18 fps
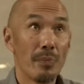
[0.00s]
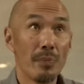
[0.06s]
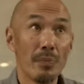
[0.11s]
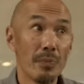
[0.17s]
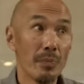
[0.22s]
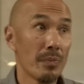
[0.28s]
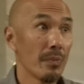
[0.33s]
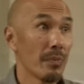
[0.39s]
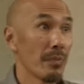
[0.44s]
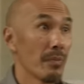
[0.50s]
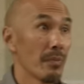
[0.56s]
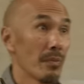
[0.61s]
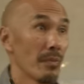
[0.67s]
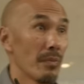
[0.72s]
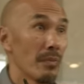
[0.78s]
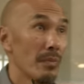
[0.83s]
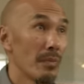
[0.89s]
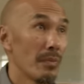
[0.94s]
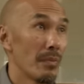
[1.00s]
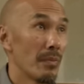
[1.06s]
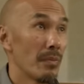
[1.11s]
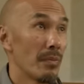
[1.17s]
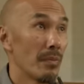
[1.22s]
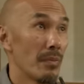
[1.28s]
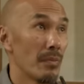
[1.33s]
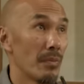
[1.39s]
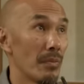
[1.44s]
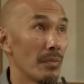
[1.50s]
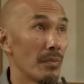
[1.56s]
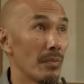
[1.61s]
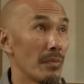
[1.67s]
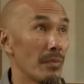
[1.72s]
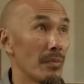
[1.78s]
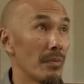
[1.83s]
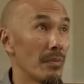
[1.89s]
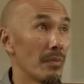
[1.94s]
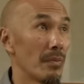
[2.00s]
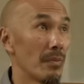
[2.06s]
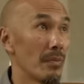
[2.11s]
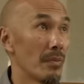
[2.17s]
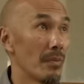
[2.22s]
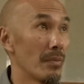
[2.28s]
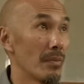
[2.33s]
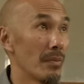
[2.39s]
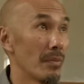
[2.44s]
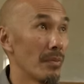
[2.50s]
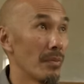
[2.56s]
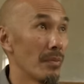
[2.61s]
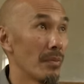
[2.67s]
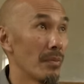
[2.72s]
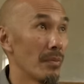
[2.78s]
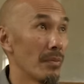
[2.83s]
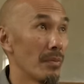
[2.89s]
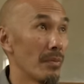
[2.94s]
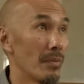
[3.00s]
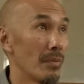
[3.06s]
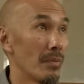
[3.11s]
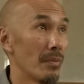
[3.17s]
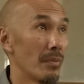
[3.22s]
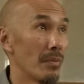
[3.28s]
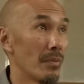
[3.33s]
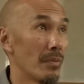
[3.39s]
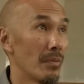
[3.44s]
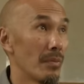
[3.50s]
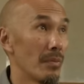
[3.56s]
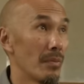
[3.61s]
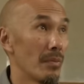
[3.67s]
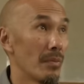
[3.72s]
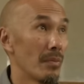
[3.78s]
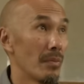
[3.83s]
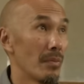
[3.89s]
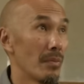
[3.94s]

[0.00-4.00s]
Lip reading: Nothing is said.